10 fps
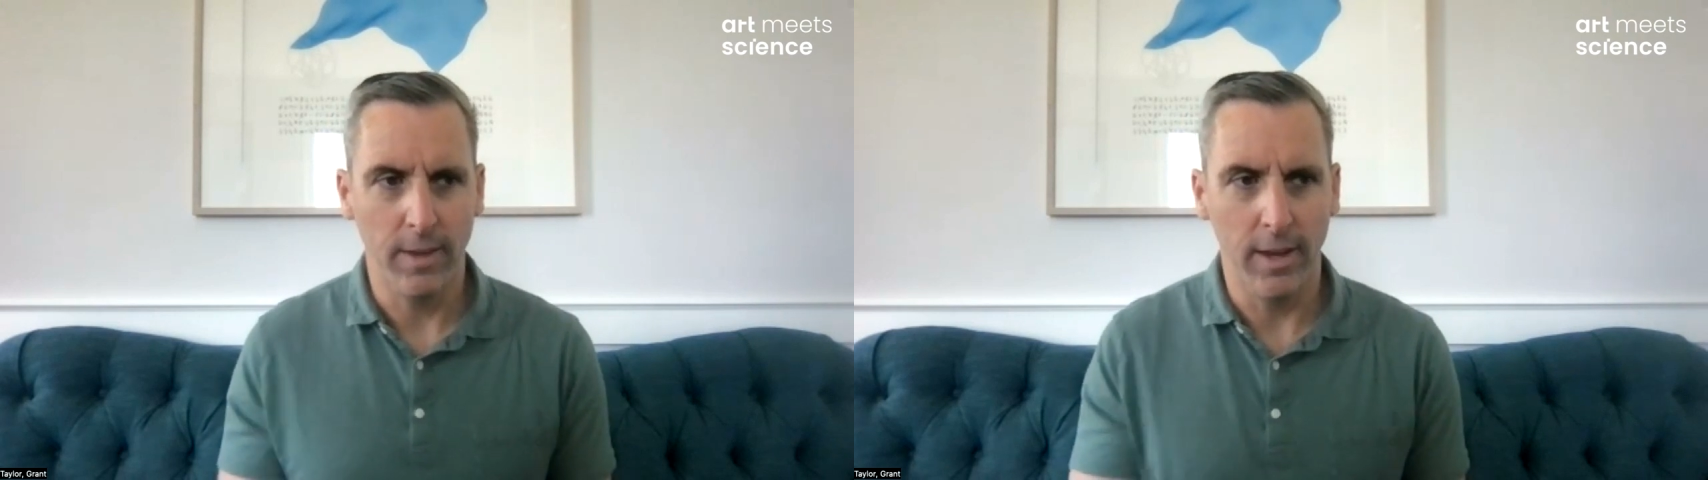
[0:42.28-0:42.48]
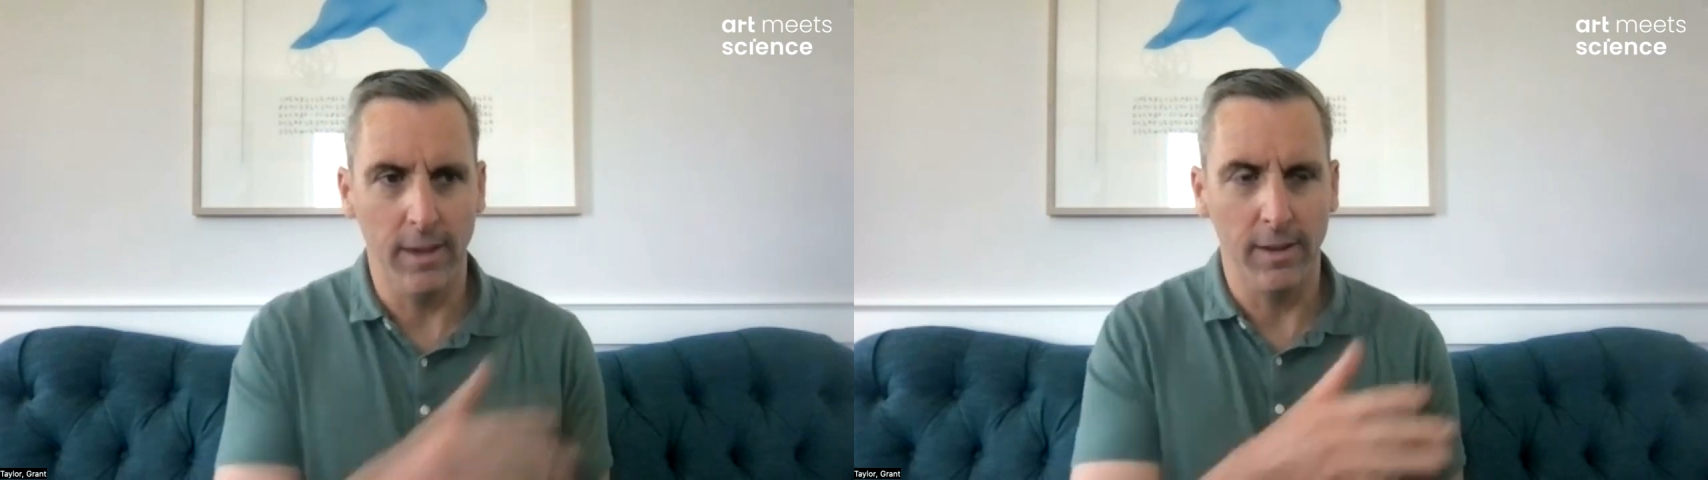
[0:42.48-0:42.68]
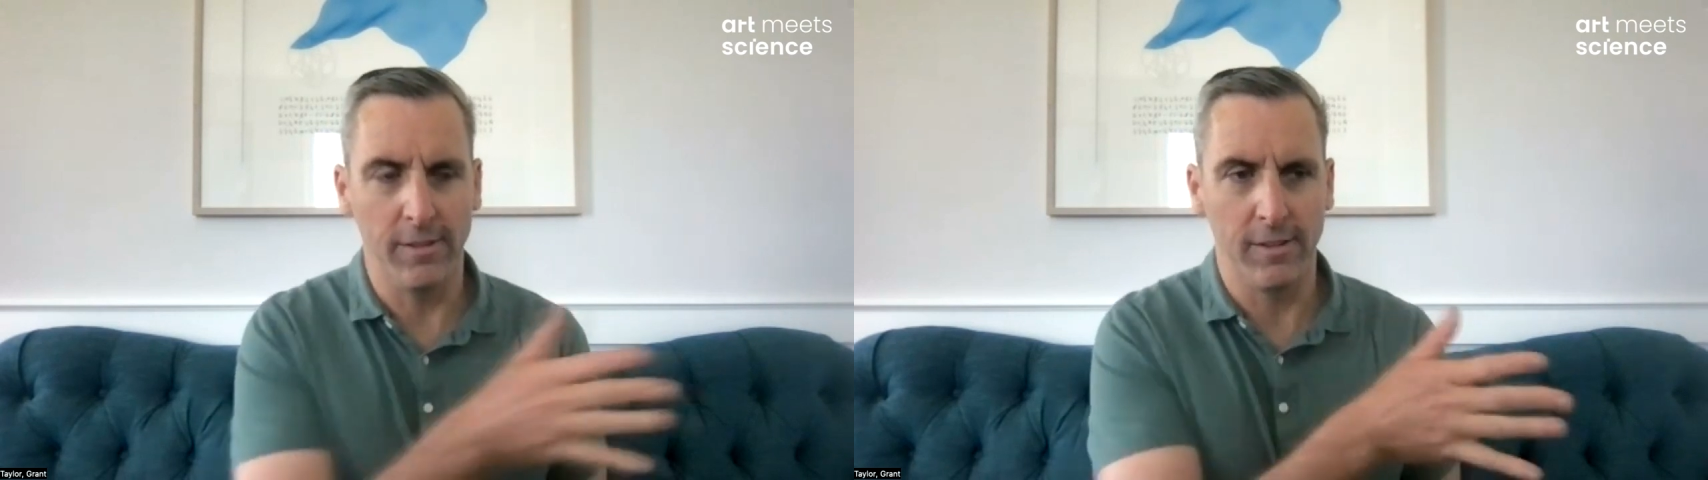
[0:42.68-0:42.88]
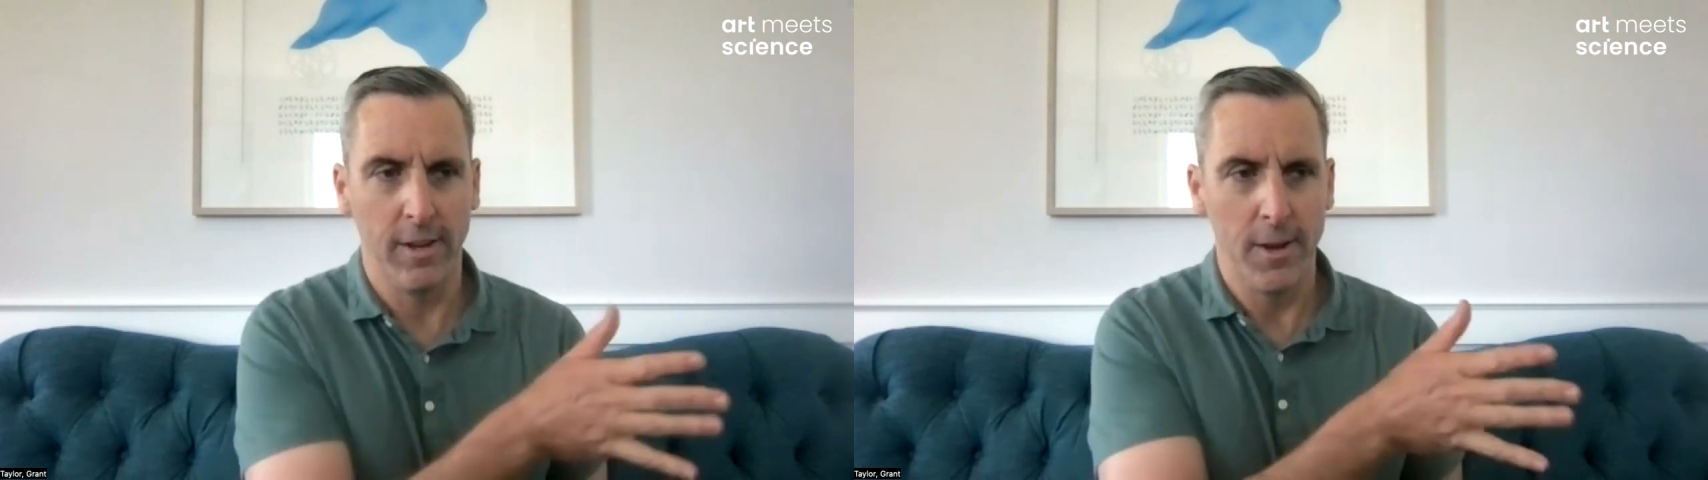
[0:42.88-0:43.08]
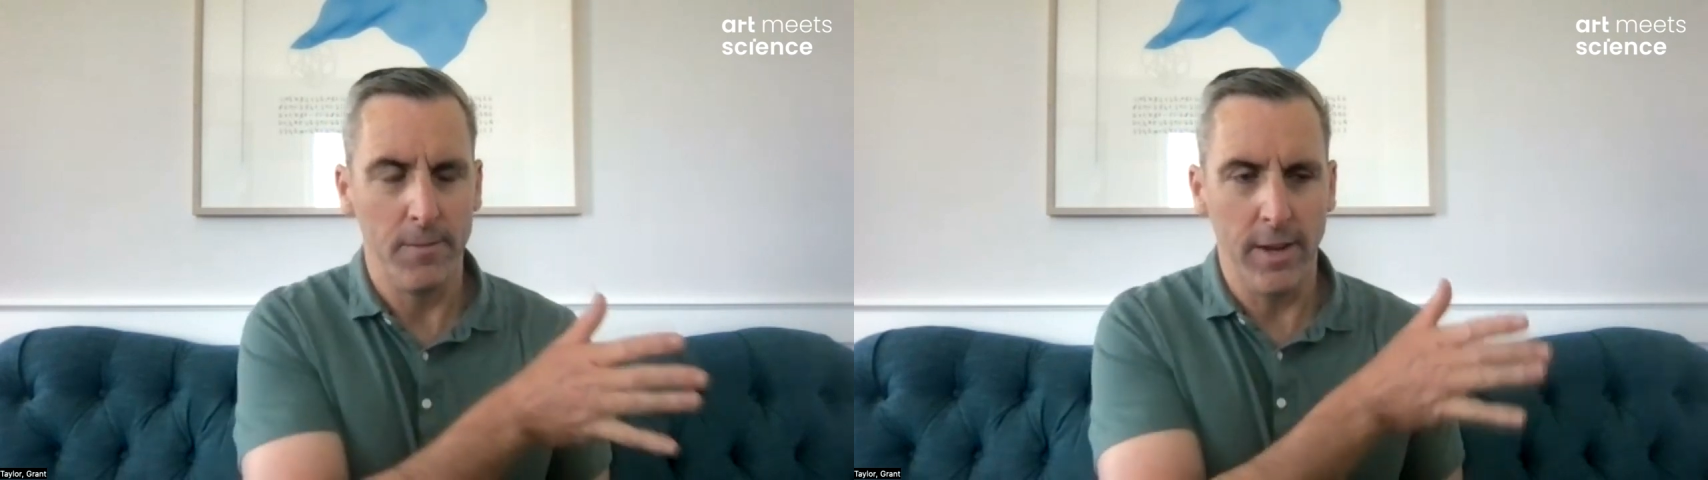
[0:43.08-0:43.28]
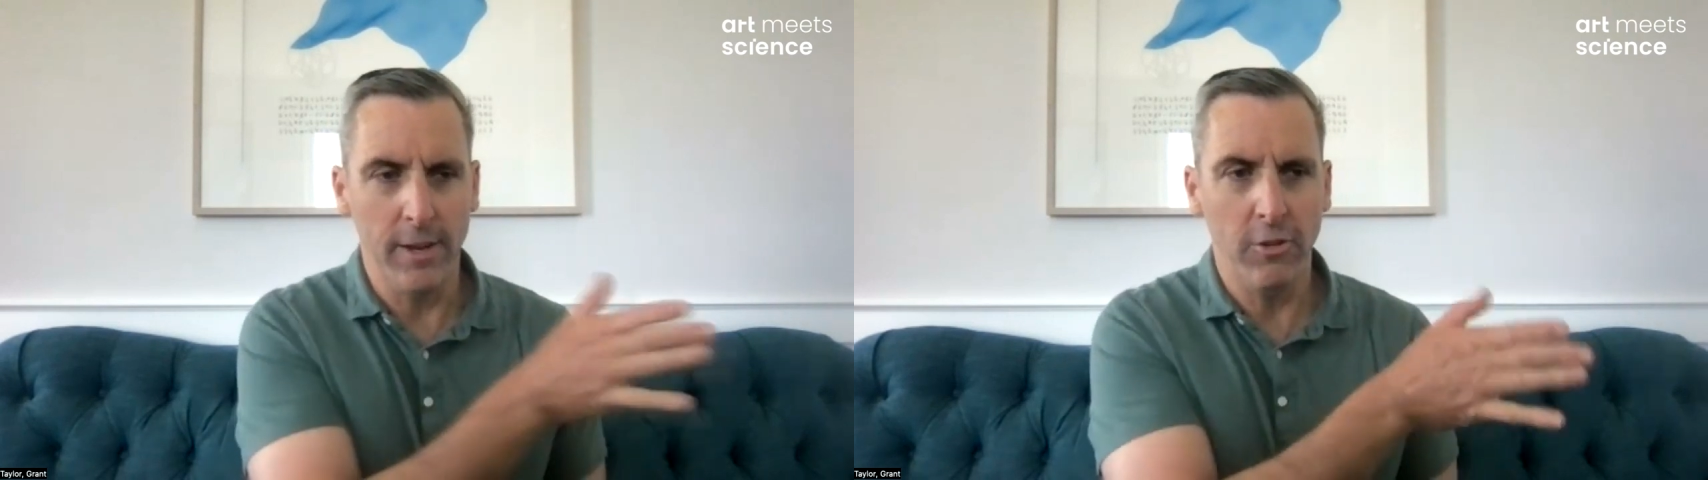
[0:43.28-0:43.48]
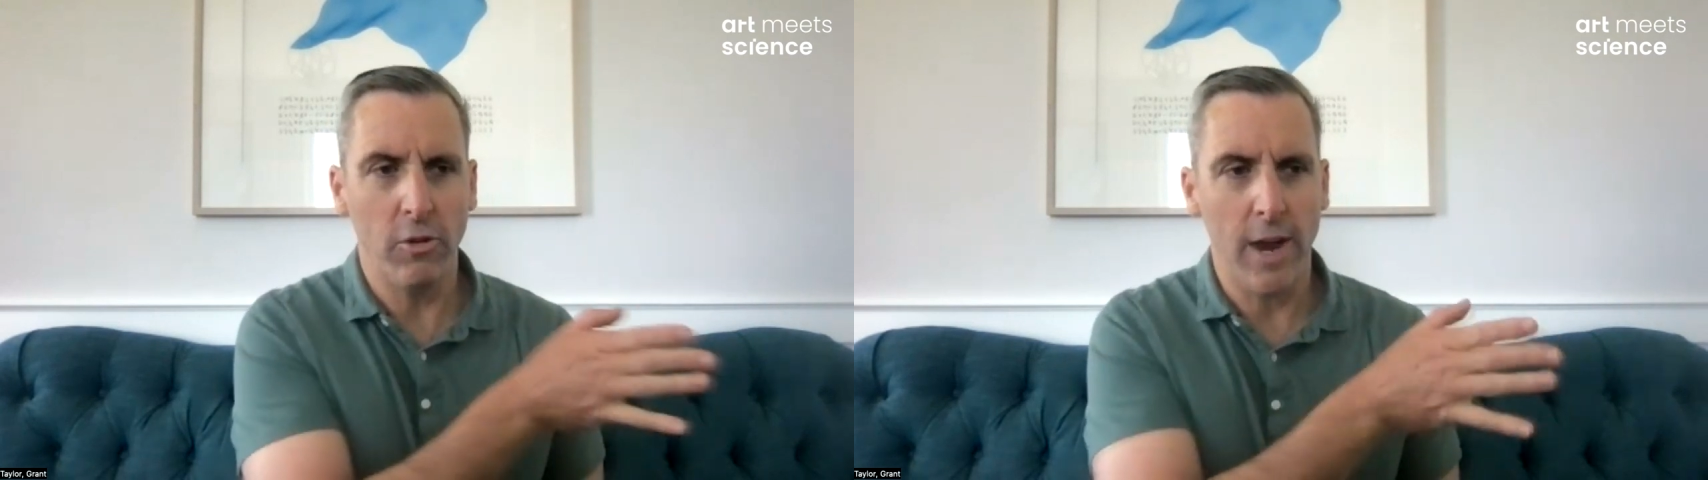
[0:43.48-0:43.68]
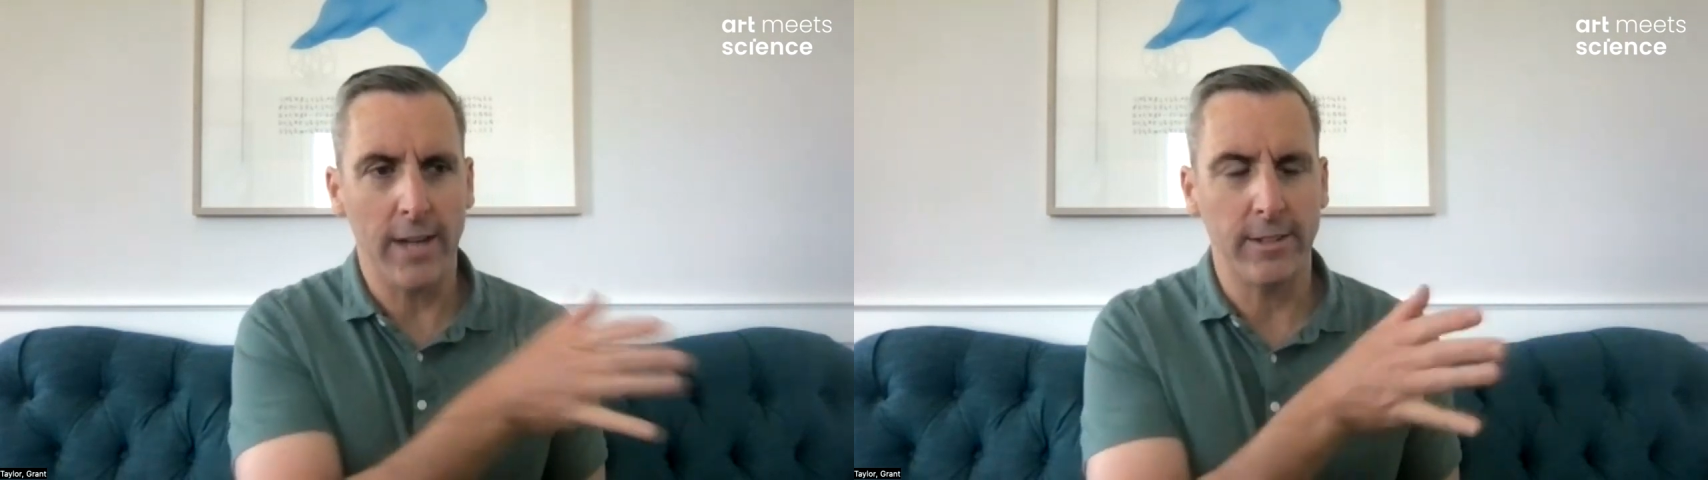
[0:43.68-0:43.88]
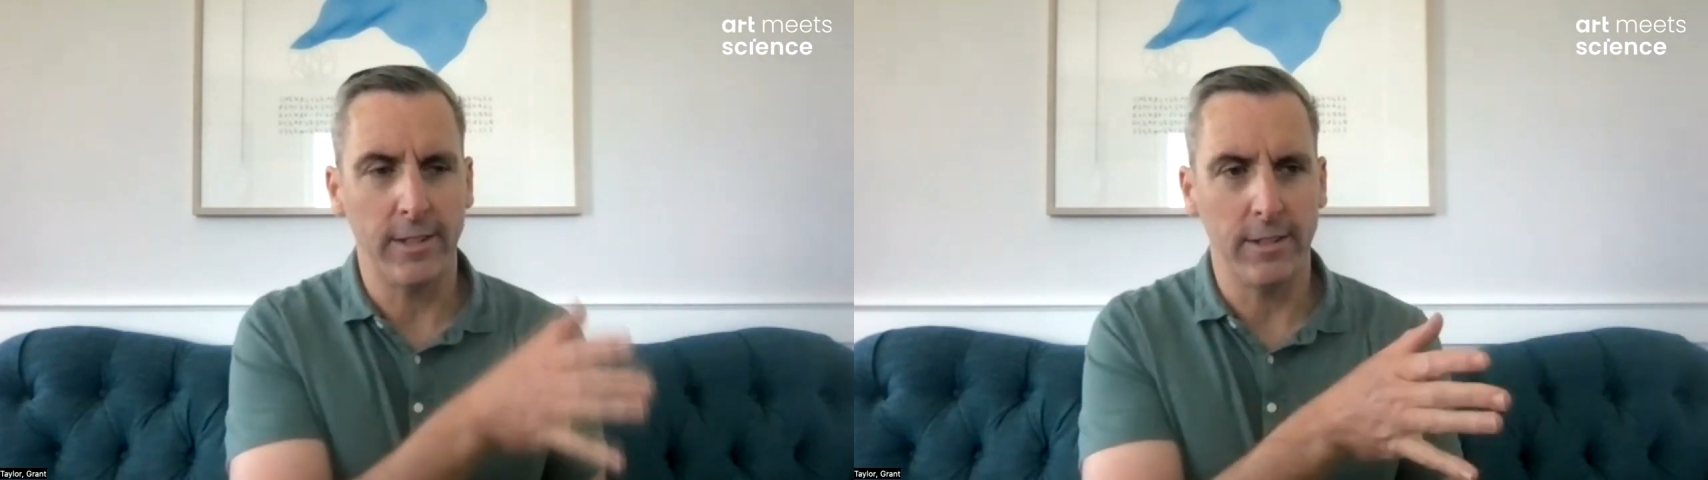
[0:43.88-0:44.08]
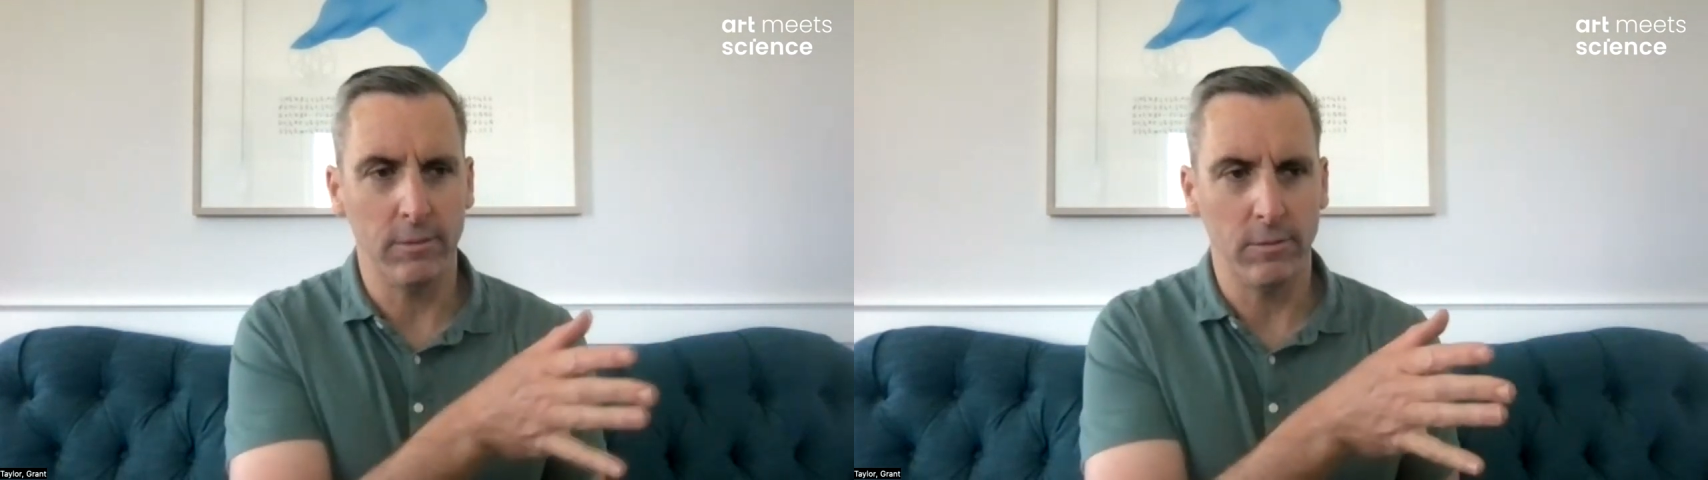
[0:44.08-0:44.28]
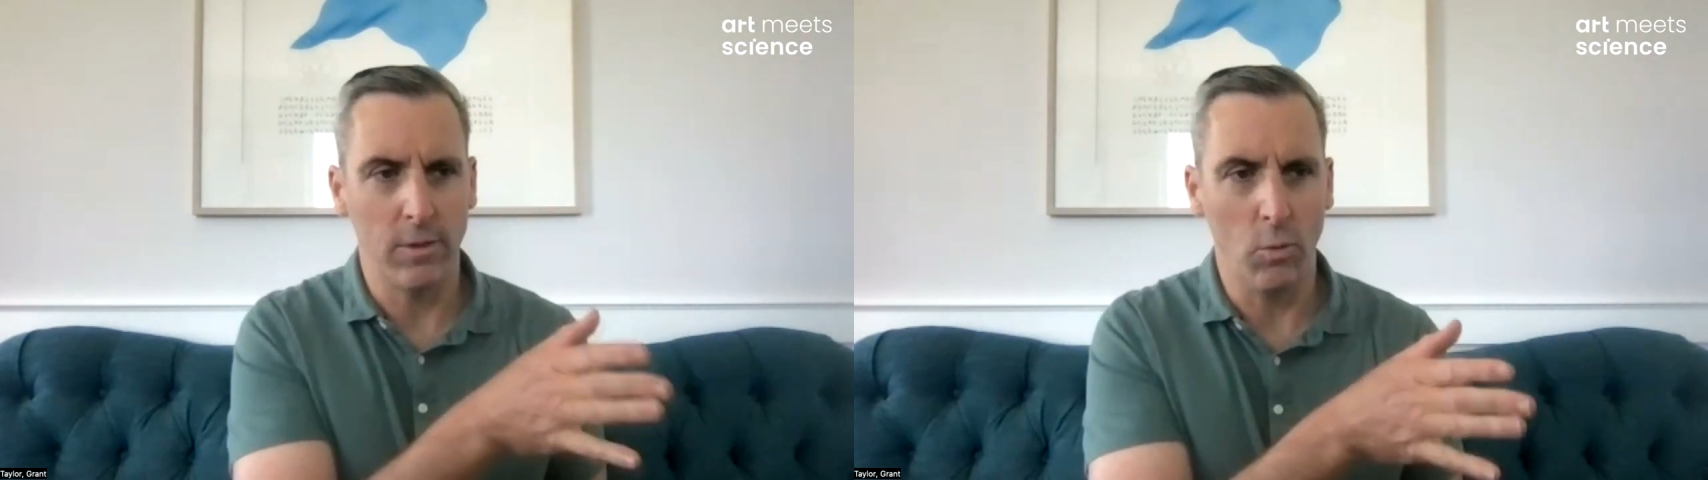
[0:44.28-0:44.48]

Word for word: is interacting